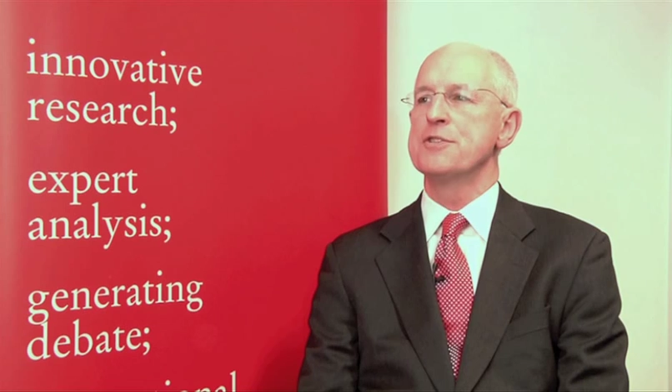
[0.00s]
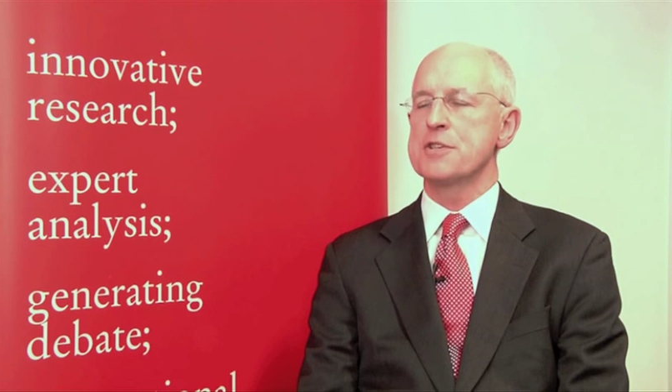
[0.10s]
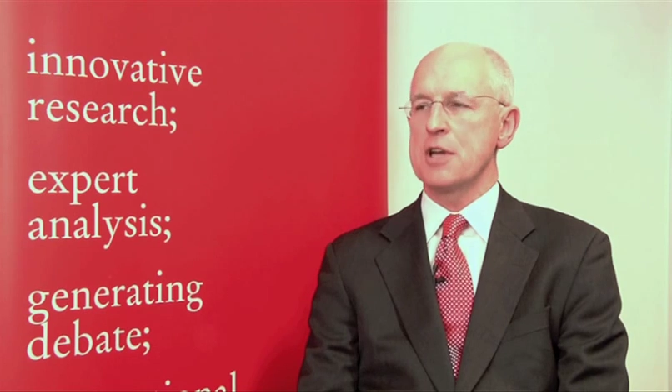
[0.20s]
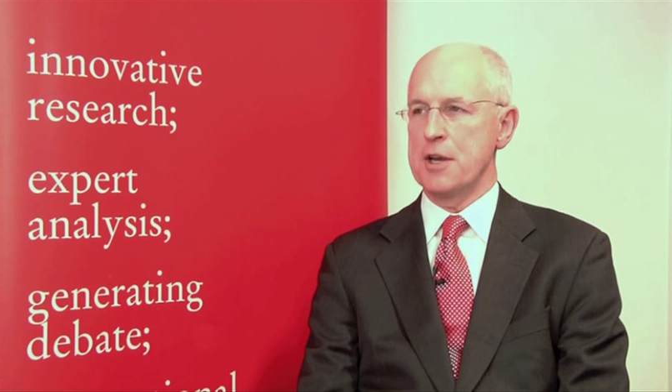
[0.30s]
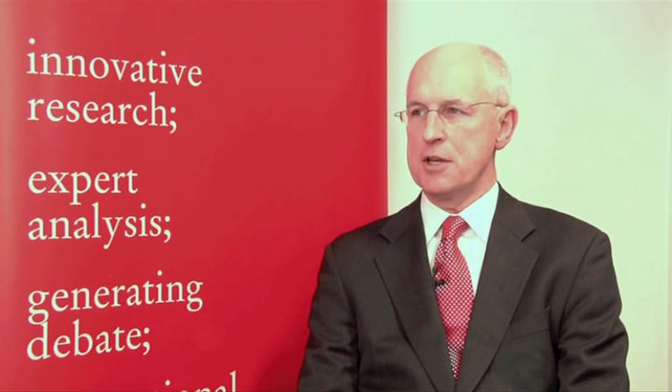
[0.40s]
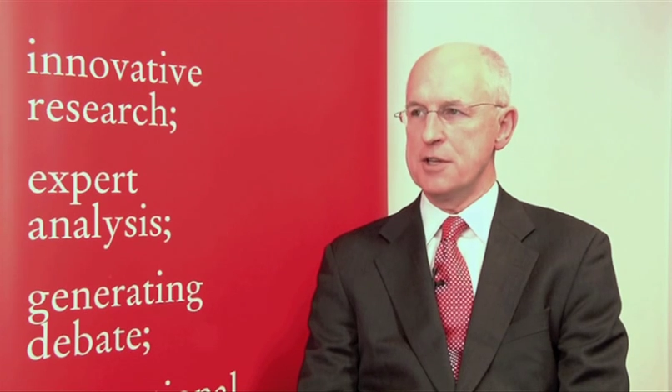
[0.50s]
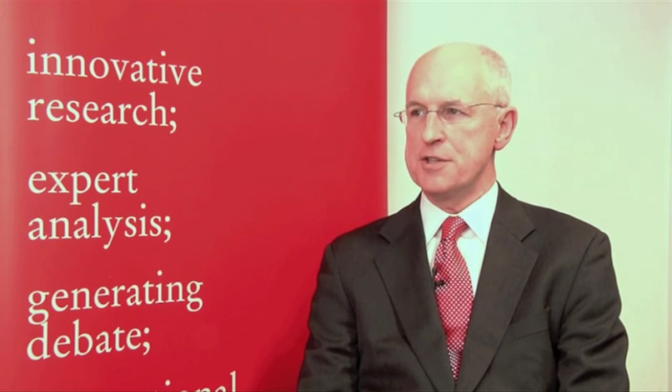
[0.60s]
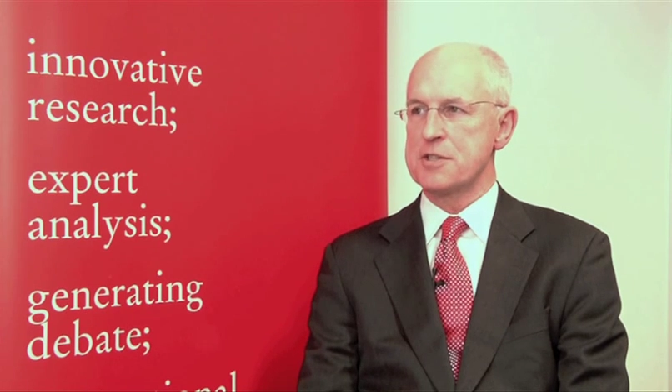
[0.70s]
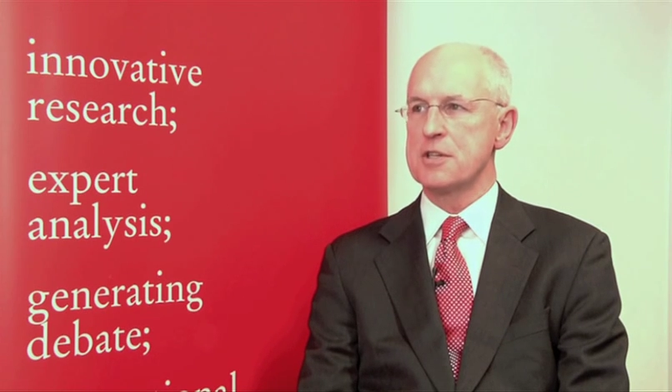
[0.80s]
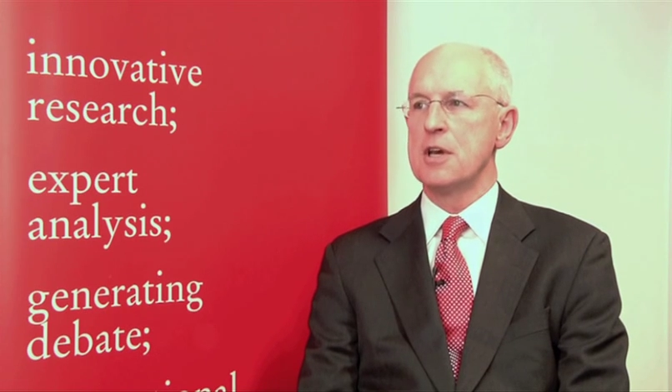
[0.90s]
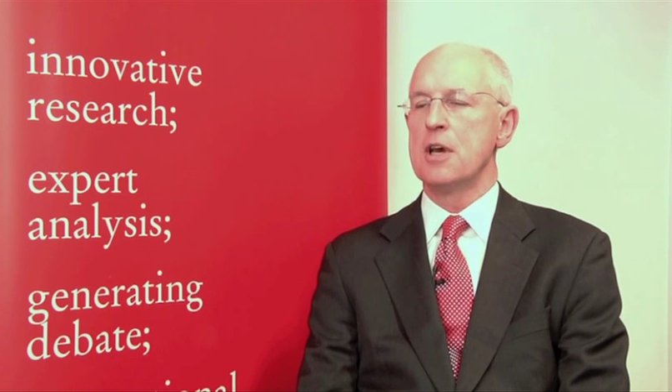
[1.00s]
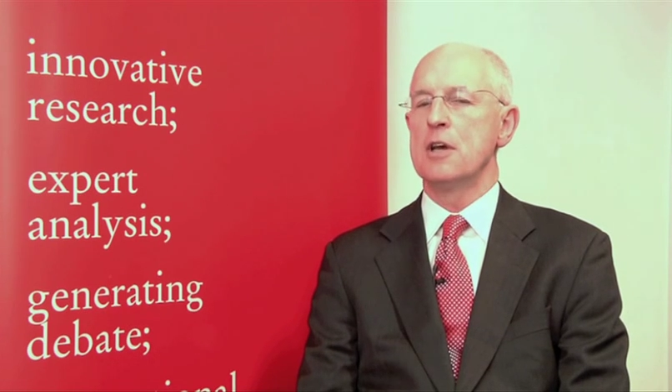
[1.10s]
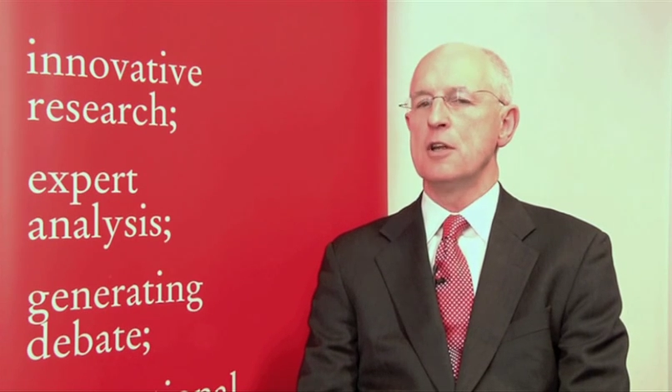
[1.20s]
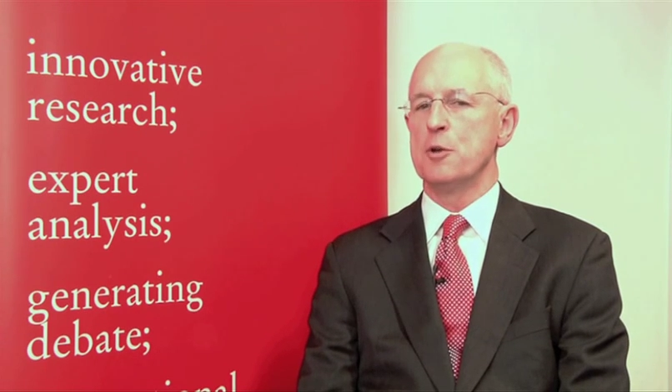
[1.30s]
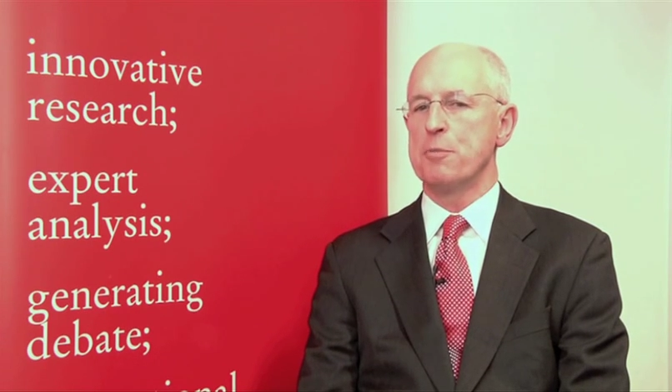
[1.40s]
studies
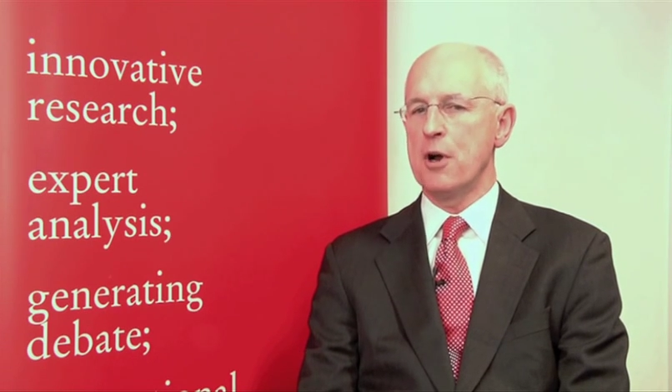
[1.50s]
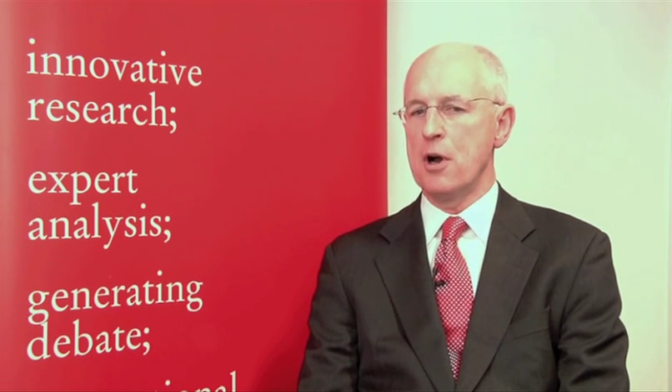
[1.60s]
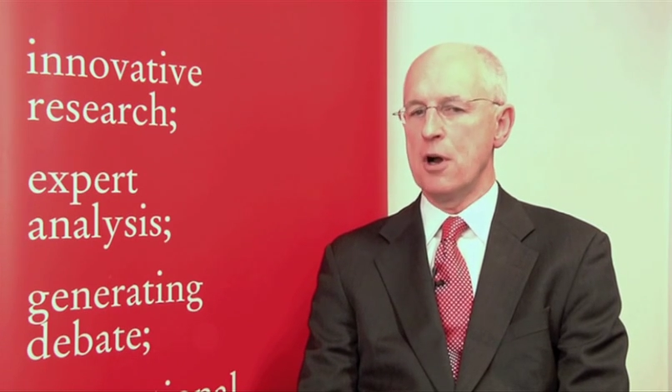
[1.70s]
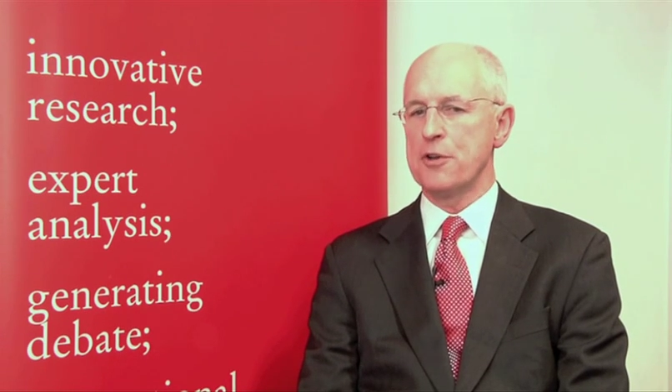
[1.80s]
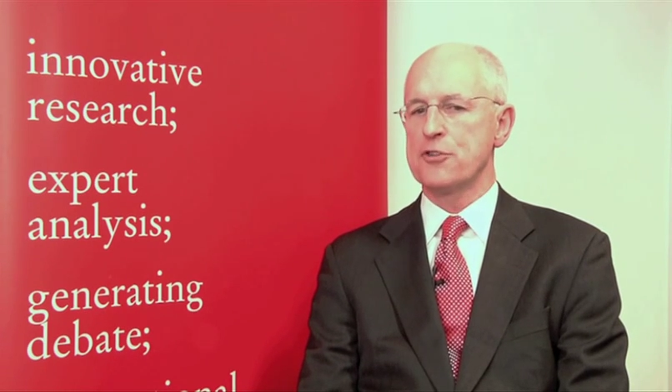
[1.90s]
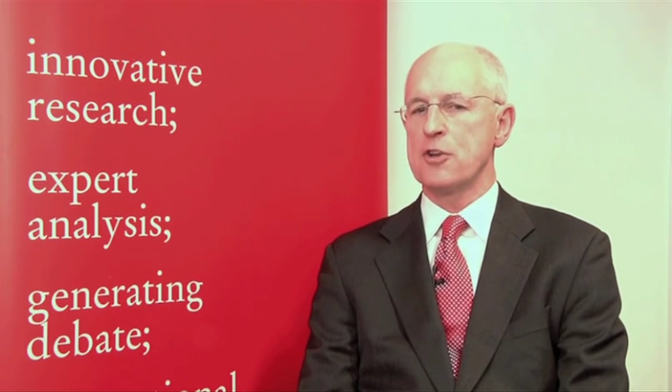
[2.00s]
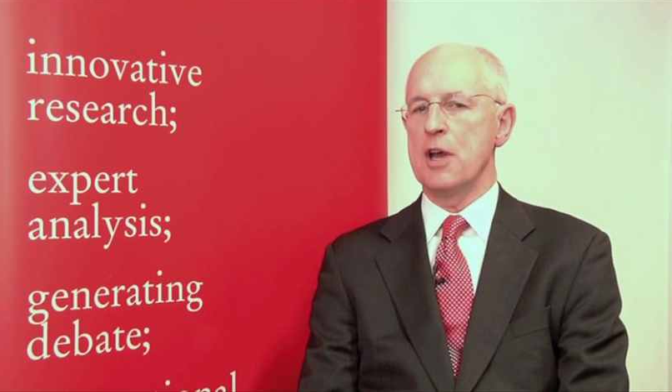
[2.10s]
in the past